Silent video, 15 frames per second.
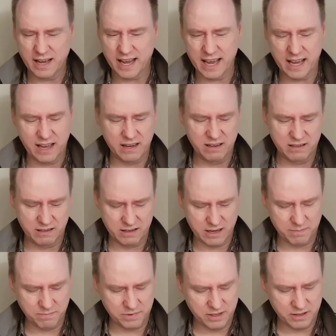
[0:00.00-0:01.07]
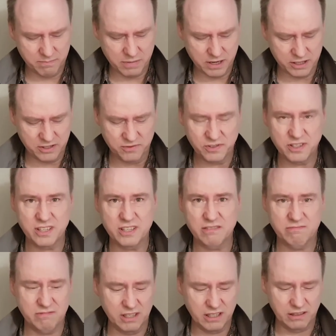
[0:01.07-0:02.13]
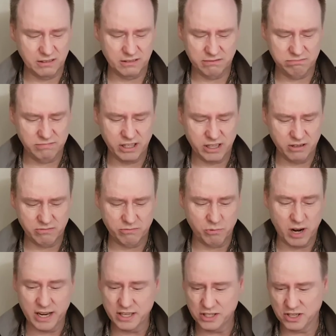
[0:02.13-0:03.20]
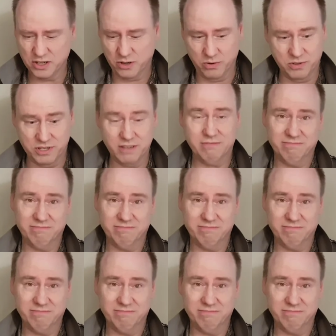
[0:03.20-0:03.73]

and a couple of bucks for the little, you know, rhinestones.